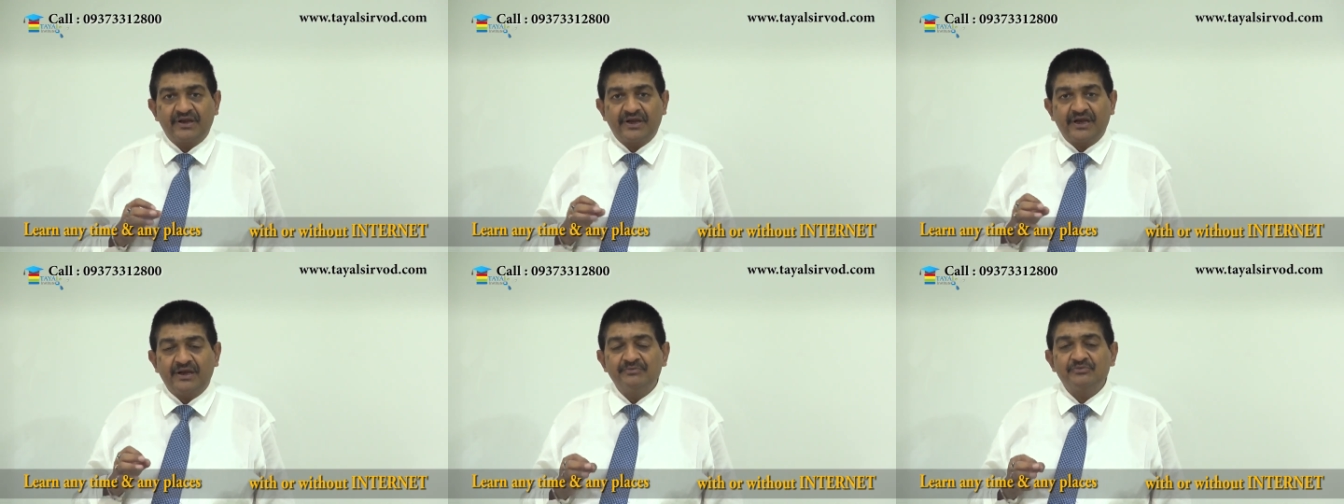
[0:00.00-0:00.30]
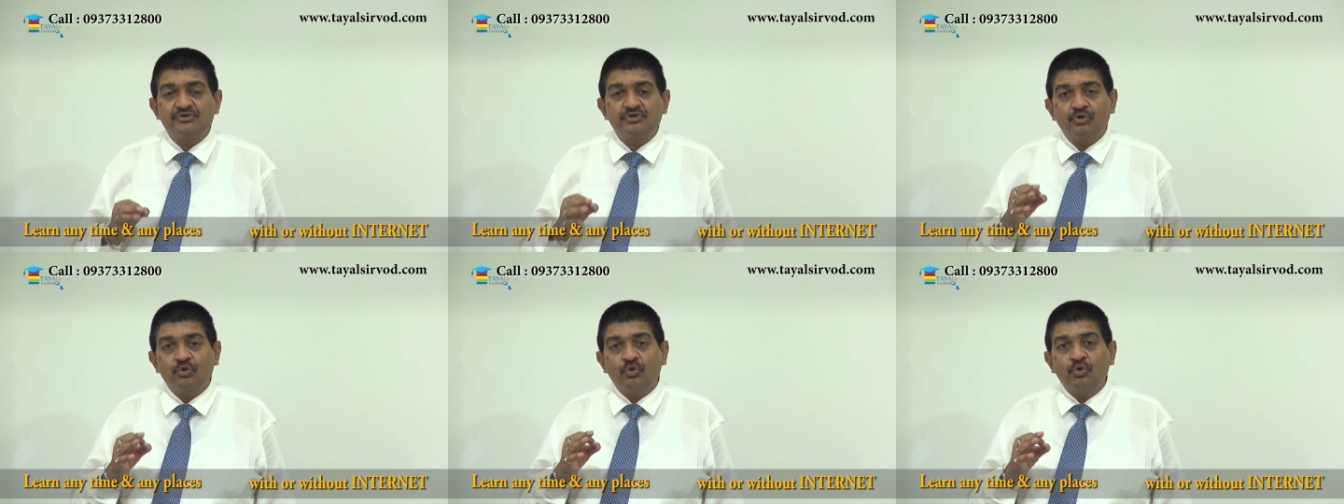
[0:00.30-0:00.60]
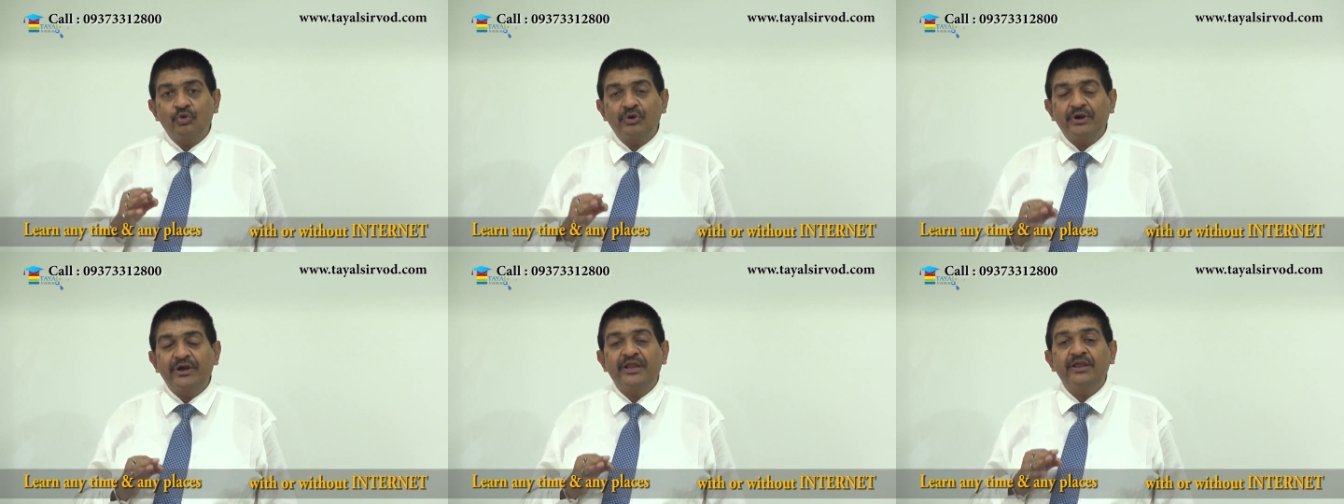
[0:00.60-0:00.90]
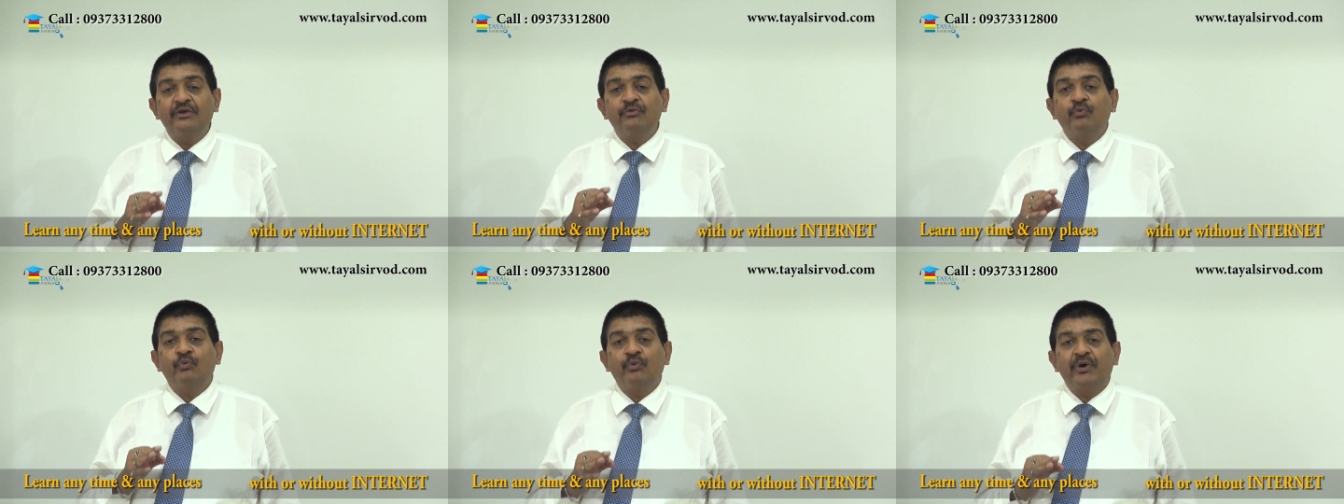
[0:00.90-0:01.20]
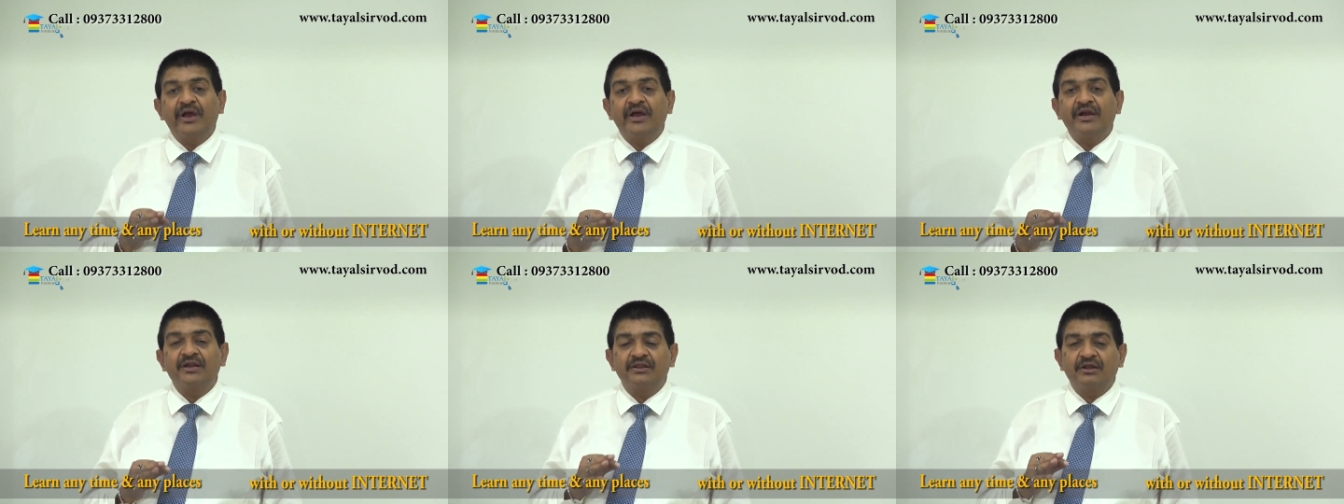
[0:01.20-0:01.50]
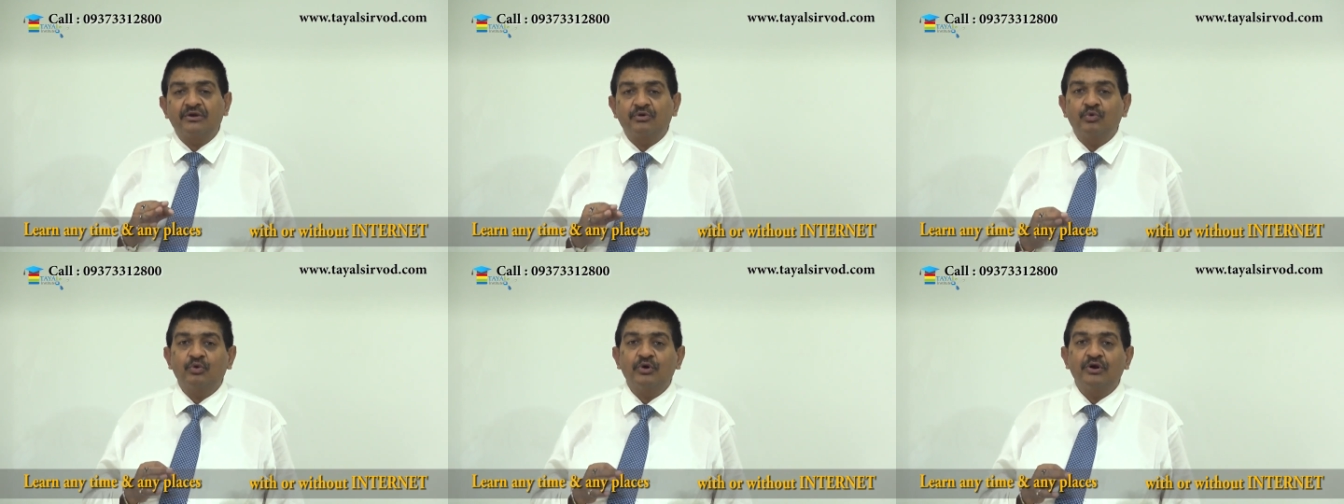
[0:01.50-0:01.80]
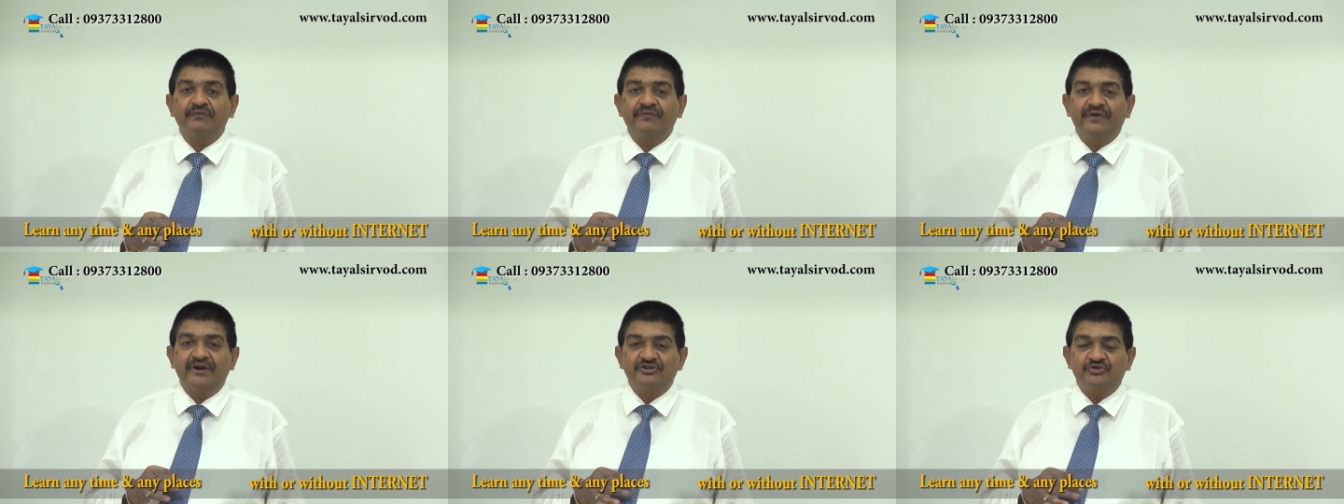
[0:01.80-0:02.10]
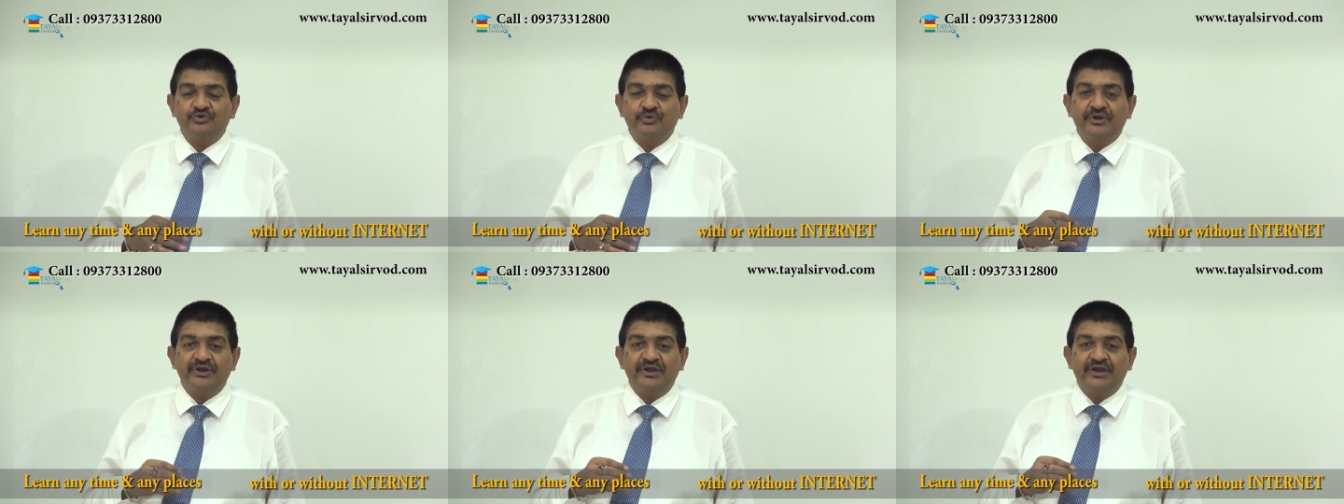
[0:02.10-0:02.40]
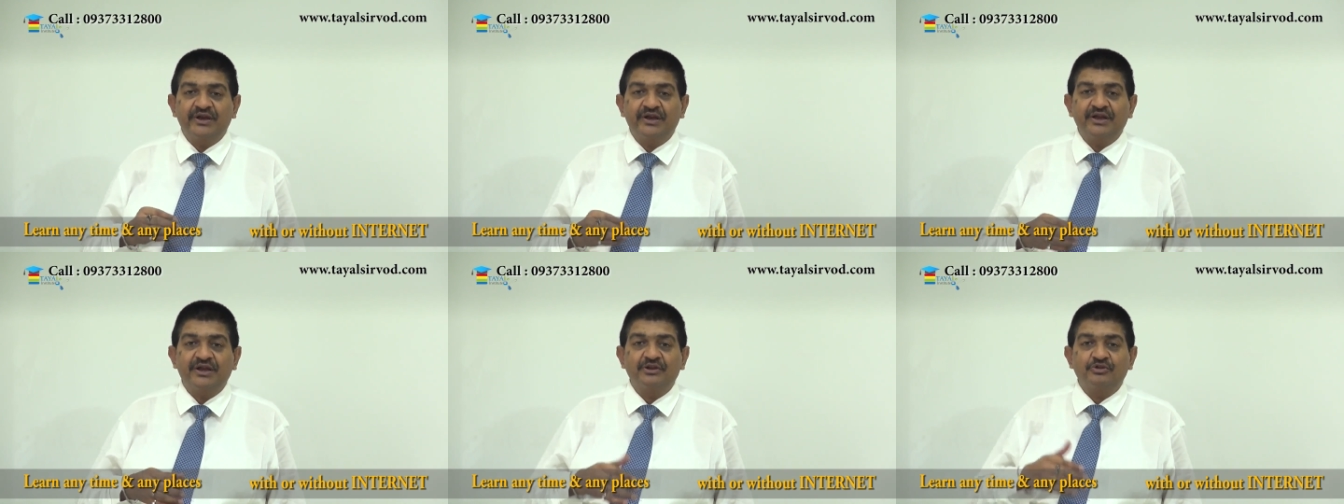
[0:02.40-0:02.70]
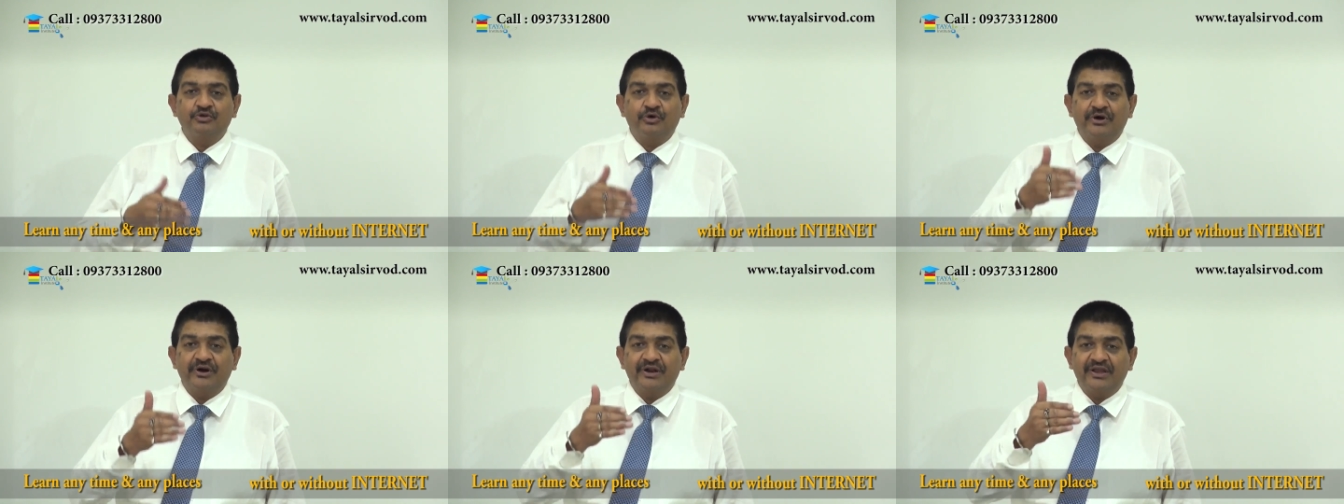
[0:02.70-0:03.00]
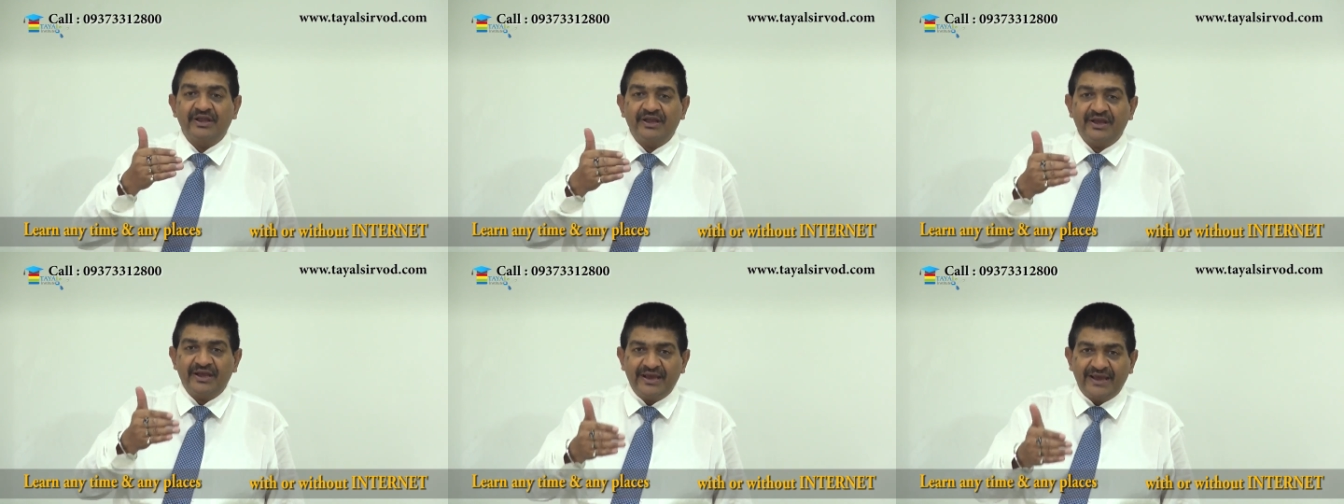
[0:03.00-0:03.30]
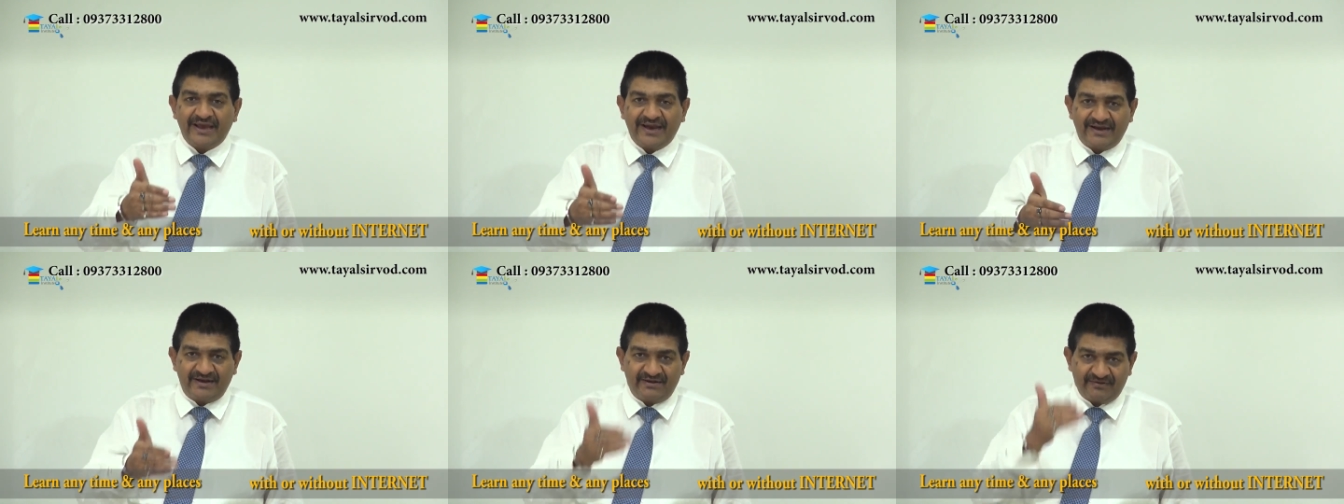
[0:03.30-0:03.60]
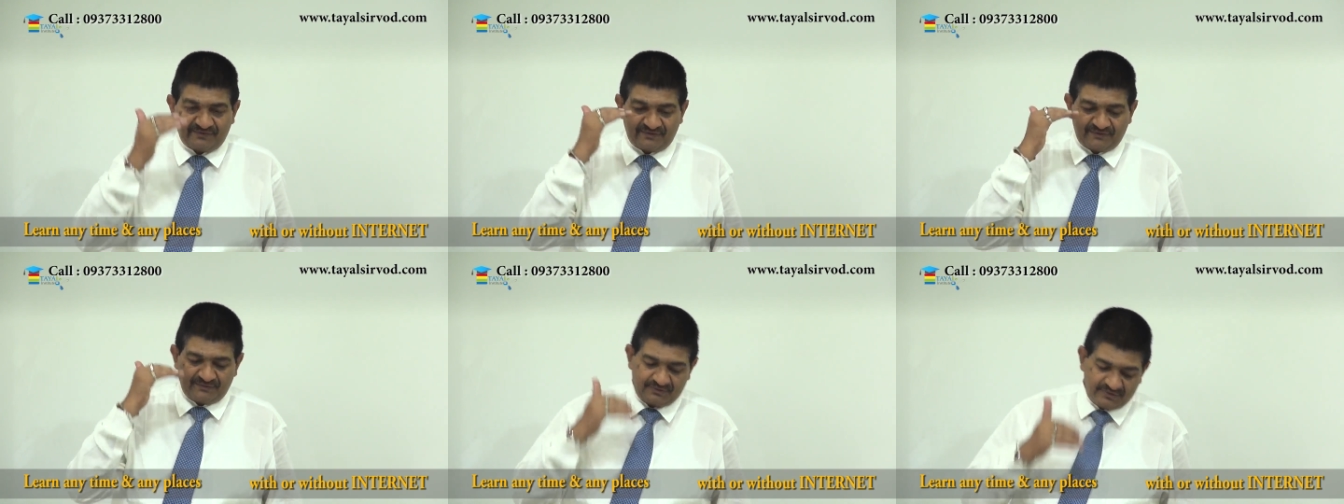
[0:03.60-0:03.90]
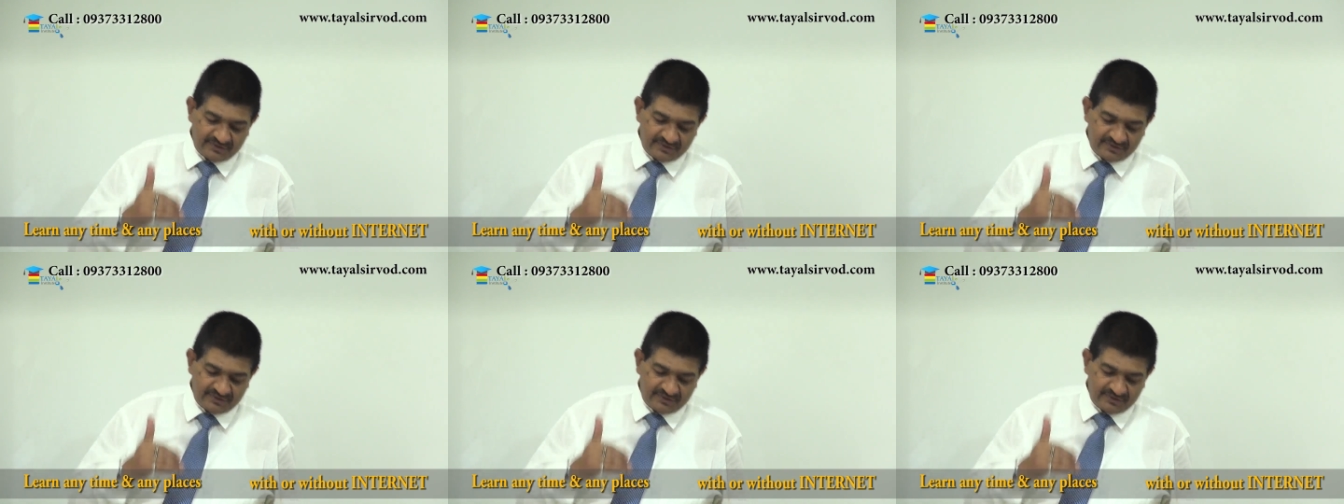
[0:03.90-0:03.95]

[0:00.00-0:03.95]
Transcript: comes only where the role of adjudicating authority ends